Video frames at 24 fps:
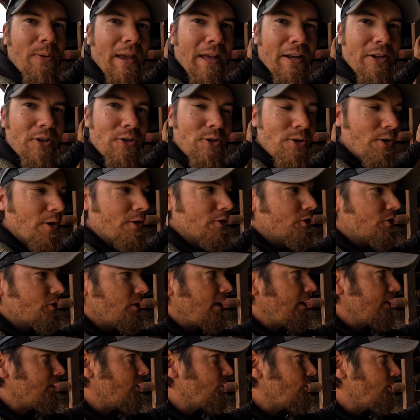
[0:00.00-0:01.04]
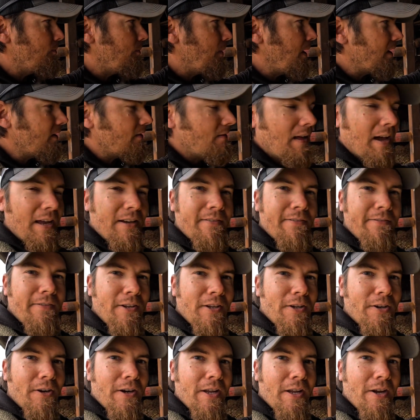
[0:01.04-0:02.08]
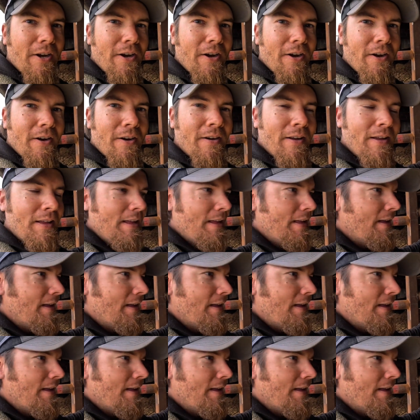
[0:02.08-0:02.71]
We had to do a, a little bunk line feeder here